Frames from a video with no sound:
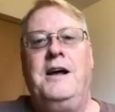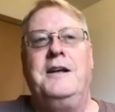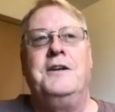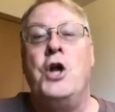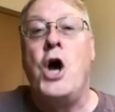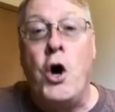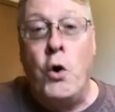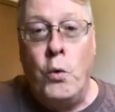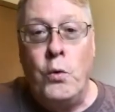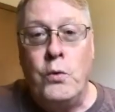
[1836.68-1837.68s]

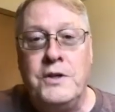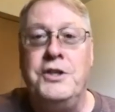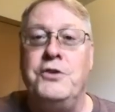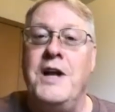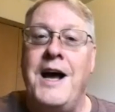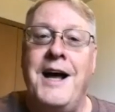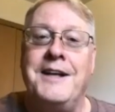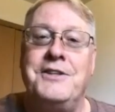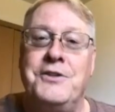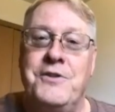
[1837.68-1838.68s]
no, do not
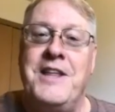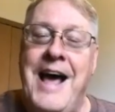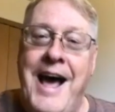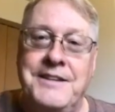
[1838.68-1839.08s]
do that.